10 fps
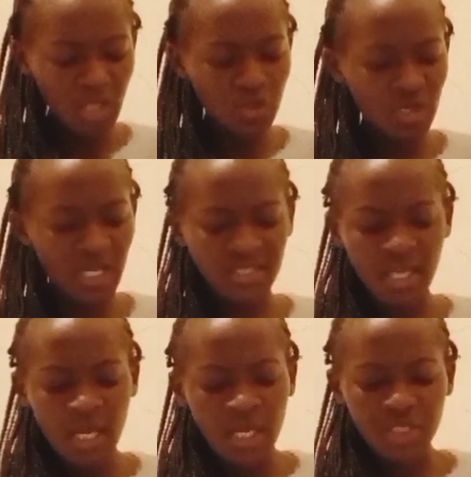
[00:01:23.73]
You guys,
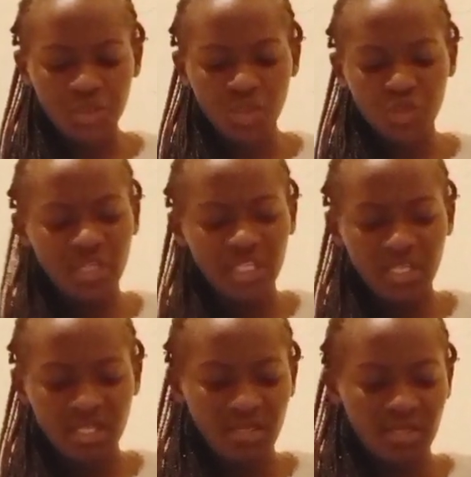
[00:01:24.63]
it's not
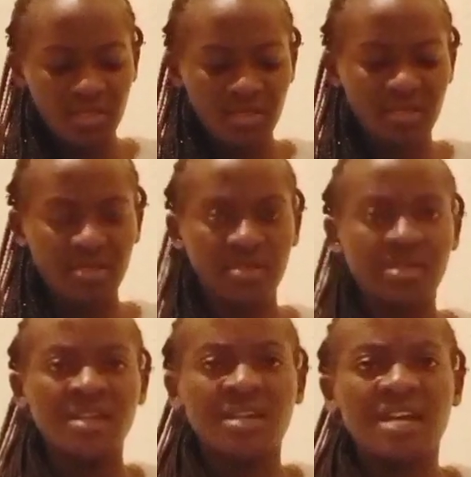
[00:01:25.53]
really,
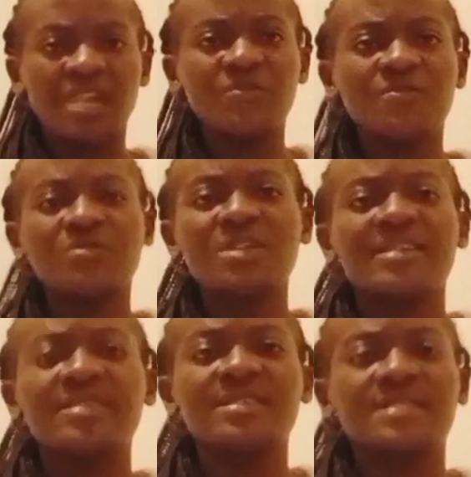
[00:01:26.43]
I don't feel
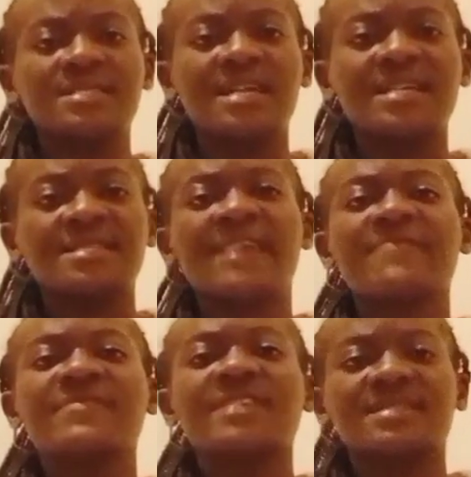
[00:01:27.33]
like it's as
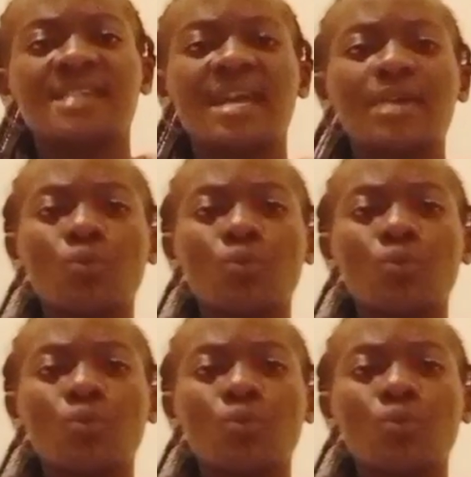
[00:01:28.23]
heavy as I